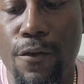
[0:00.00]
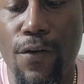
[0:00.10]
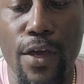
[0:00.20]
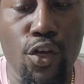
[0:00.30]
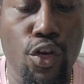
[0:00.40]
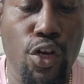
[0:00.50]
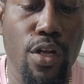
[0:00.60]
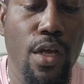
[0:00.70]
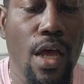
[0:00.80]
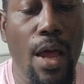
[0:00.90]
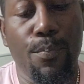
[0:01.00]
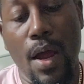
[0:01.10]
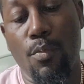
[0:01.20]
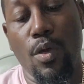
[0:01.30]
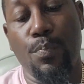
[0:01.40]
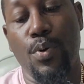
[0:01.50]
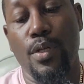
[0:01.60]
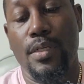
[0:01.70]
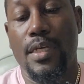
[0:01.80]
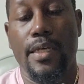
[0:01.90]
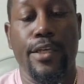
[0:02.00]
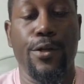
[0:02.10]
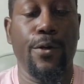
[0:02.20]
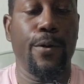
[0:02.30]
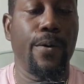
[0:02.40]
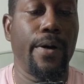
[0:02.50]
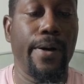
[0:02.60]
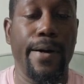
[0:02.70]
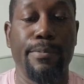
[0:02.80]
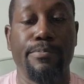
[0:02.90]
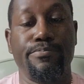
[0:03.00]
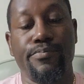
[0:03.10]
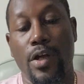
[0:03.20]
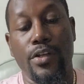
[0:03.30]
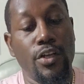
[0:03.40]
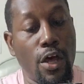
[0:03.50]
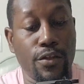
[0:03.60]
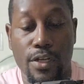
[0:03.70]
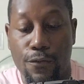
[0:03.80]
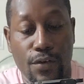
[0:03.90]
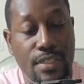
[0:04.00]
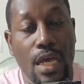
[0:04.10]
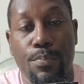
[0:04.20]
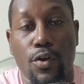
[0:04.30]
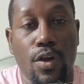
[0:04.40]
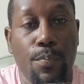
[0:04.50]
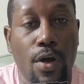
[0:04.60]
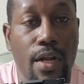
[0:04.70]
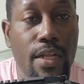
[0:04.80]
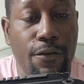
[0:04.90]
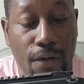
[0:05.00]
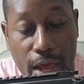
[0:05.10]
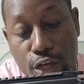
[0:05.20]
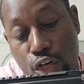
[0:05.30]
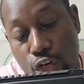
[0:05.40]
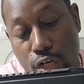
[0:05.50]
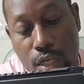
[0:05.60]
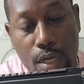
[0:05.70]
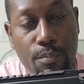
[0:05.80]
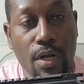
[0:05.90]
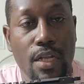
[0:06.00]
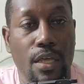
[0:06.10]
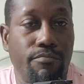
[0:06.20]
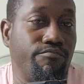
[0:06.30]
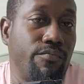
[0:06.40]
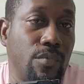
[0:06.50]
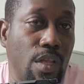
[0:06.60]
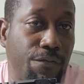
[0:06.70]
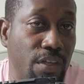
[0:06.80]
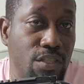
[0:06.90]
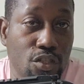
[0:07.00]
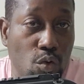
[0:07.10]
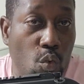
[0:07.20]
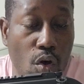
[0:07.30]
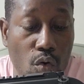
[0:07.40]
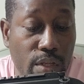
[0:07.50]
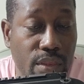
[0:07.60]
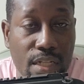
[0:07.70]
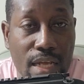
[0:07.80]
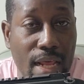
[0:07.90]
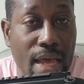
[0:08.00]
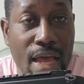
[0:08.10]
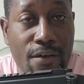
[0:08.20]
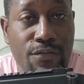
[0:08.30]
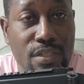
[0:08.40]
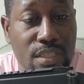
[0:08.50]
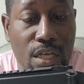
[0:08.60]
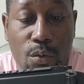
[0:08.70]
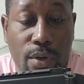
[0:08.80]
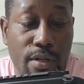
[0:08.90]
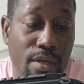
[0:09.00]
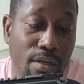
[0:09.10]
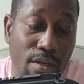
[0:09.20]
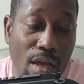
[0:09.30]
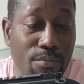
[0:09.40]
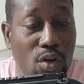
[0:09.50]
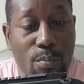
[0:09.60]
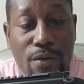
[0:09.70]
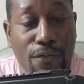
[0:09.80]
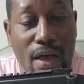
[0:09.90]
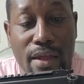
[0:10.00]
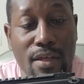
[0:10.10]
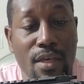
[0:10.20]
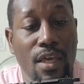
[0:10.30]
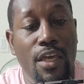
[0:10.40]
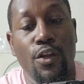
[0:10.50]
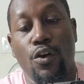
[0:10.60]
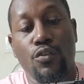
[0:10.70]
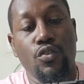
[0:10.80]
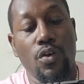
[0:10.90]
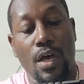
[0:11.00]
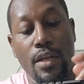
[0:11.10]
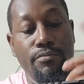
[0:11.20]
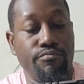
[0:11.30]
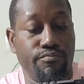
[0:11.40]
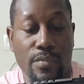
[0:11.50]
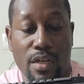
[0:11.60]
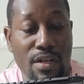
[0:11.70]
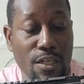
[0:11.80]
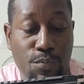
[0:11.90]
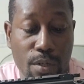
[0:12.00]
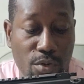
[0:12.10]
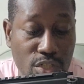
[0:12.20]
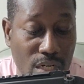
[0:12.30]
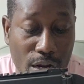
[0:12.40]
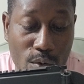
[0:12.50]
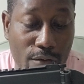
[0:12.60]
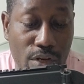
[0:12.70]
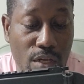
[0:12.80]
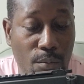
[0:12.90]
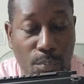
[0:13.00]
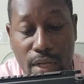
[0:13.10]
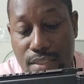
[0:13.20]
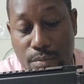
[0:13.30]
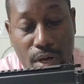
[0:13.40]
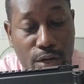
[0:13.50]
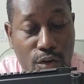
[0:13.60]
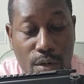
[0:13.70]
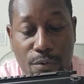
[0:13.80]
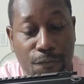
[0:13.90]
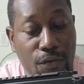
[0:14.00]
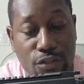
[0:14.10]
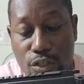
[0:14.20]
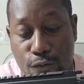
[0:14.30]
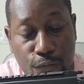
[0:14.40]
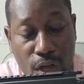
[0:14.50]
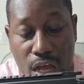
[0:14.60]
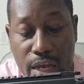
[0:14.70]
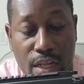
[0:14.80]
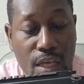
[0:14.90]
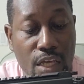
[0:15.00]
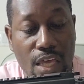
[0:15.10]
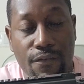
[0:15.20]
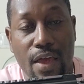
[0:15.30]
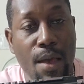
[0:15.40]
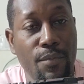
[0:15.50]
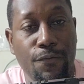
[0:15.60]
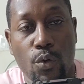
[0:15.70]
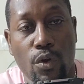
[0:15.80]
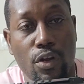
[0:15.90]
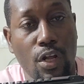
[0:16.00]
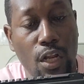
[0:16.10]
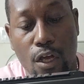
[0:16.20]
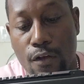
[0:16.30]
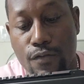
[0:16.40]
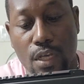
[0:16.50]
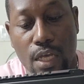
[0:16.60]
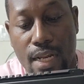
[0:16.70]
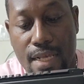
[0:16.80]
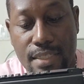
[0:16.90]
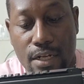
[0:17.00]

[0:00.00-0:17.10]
if I could, I'd probably put, you know, another different type of grip on it if I could, but if this is the only thing that I have to stick with, I'm going to be fine. You know, so and that's pretty much it. I don't have any complaints about the grip. It feels just fine. You have if you're wearing gloves, it has